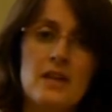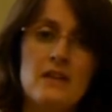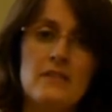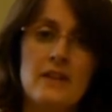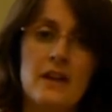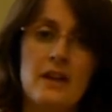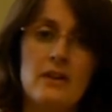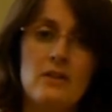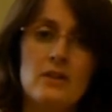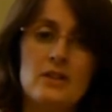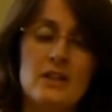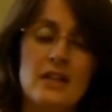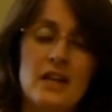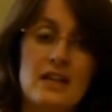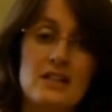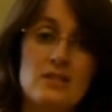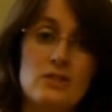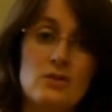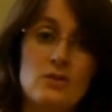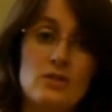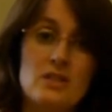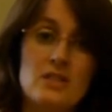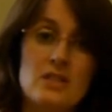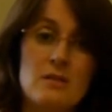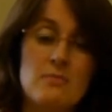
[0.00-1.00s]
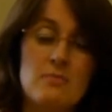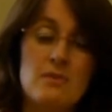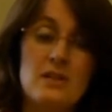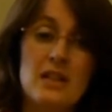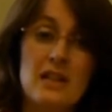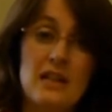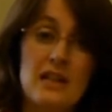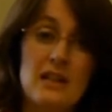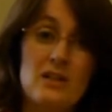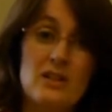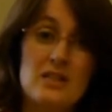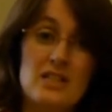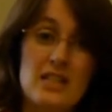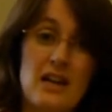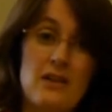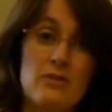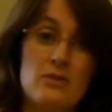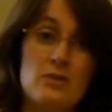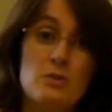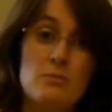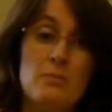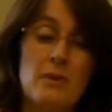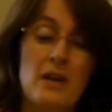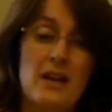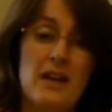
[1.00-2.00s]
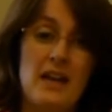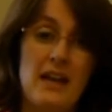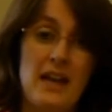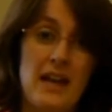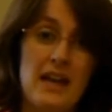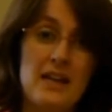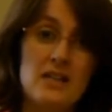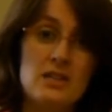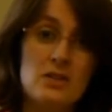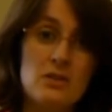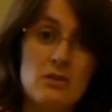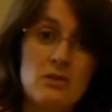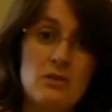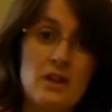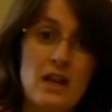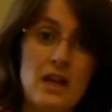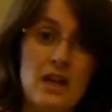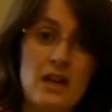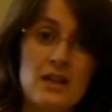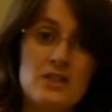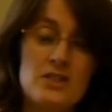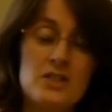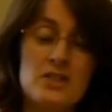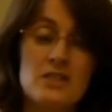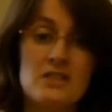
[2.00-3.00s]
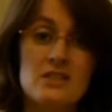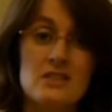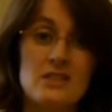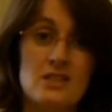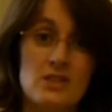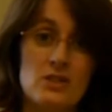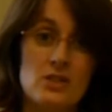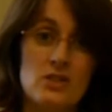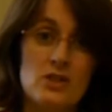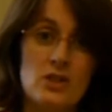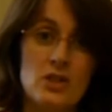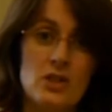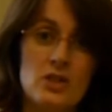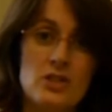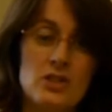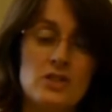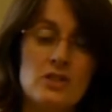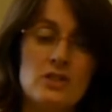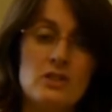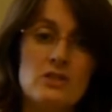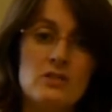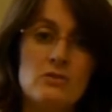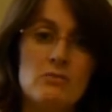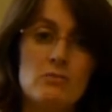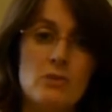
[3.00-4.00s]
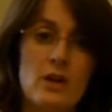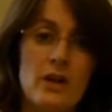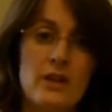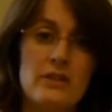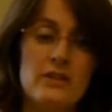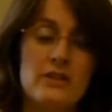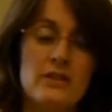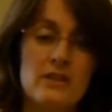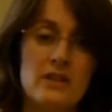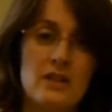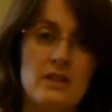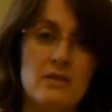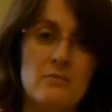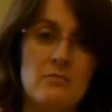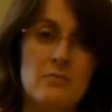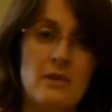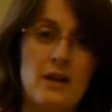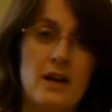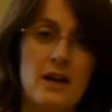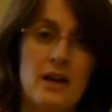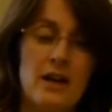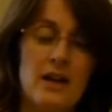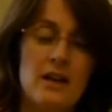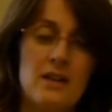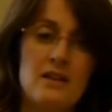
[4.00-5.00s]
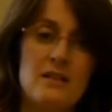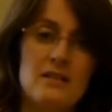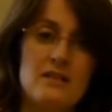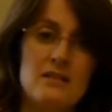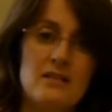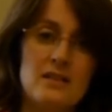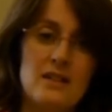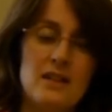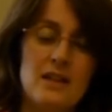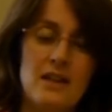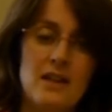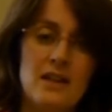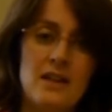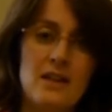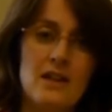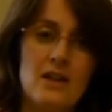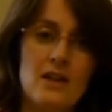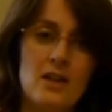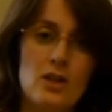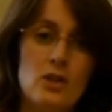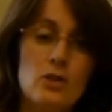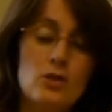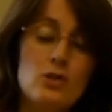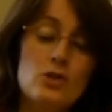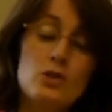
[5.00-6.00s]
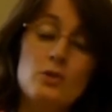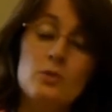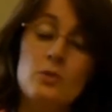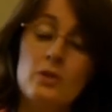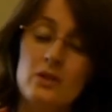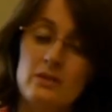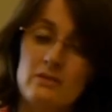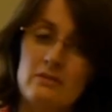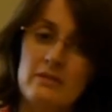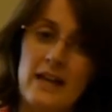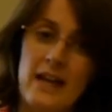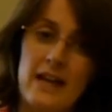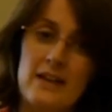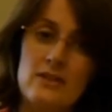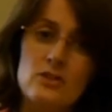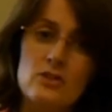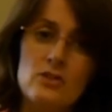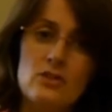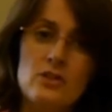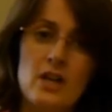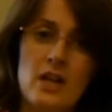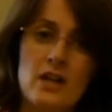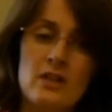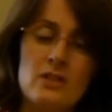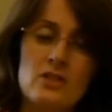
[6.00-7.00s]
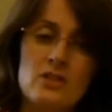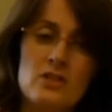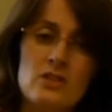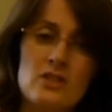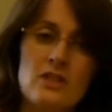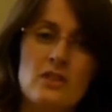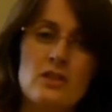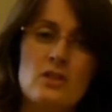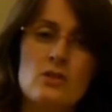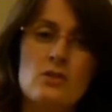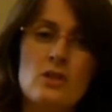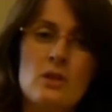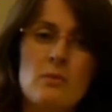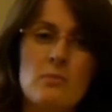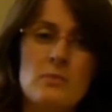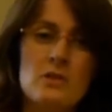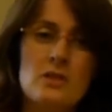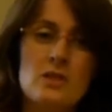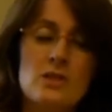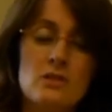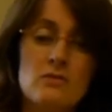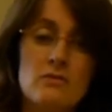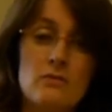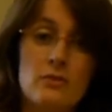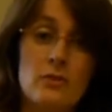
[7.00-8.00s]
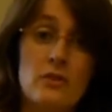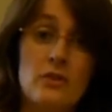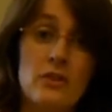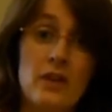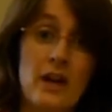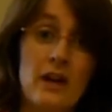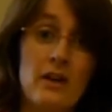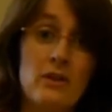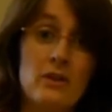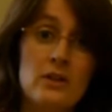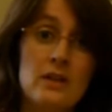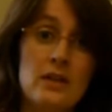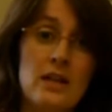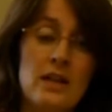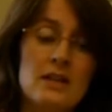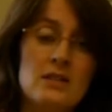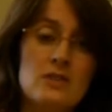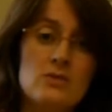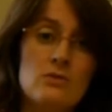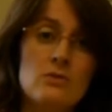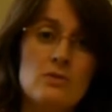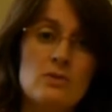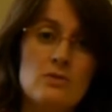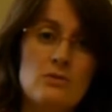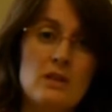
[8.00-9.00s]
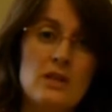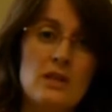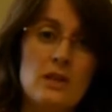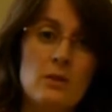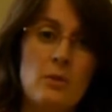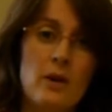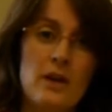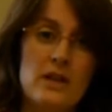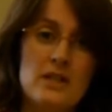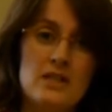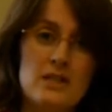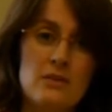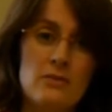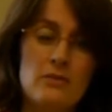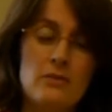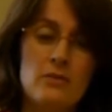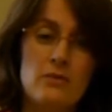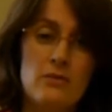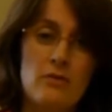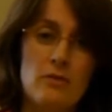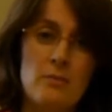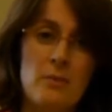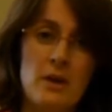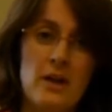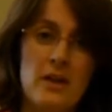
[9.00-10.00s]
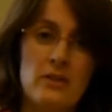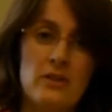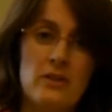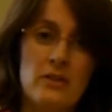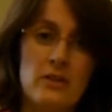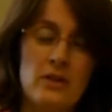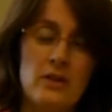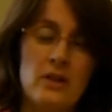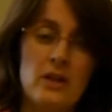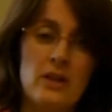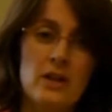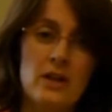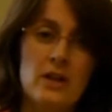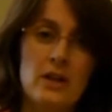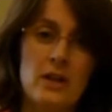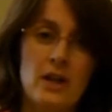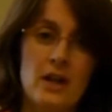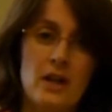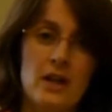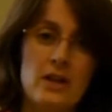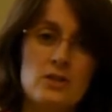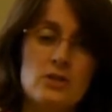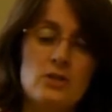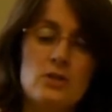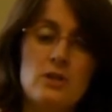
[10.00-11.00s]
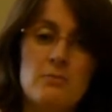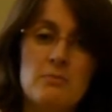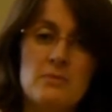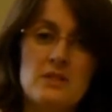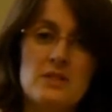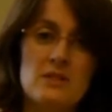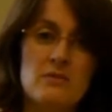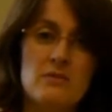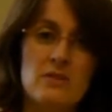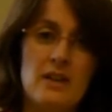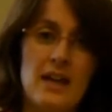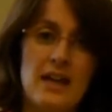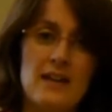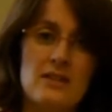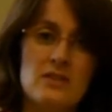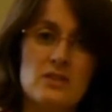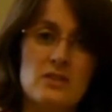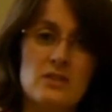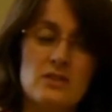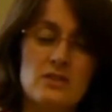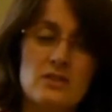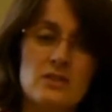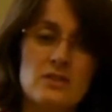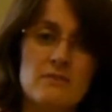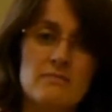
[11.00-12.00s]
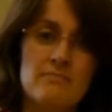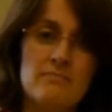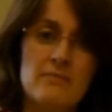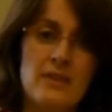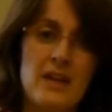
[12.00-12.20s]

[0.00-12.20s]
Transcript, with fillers: Thyroid cancer is typically looked after by endocrinologists and surgeons rather than by the usual cancer doctors, and the treatment for thyroid cancer is really quite different from other uh, treatments of cancers.